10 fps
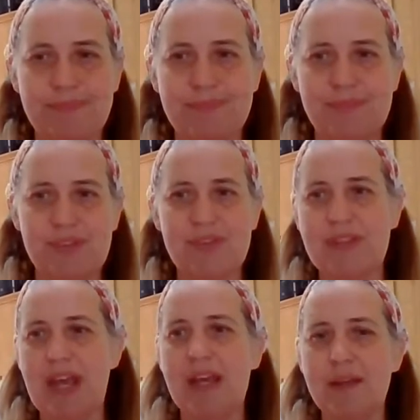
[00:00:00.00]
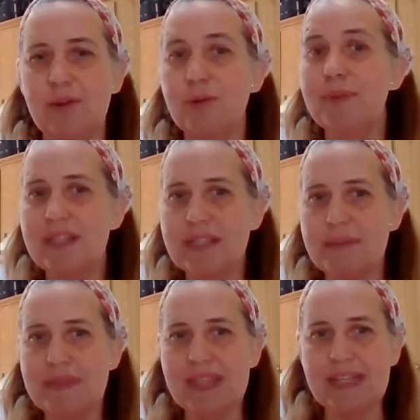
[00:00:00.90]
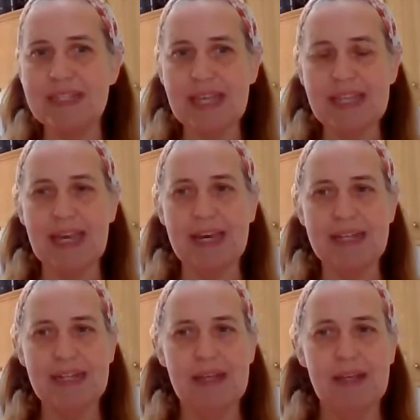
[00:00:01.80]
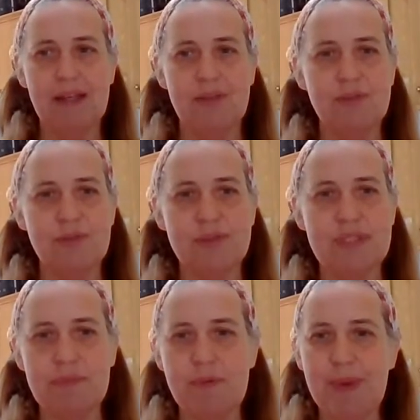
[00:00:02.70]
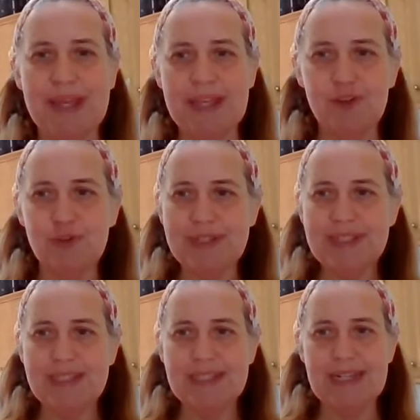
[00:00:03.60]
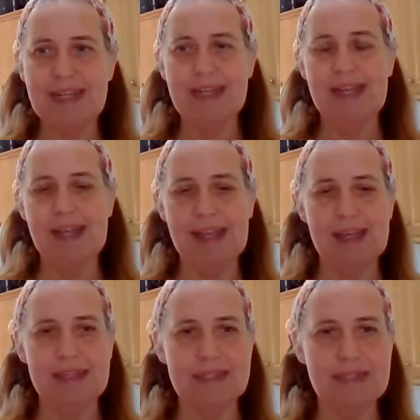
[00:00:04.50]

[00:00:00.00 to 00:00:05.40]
just herbalism and things like that. Those are some of my interests, and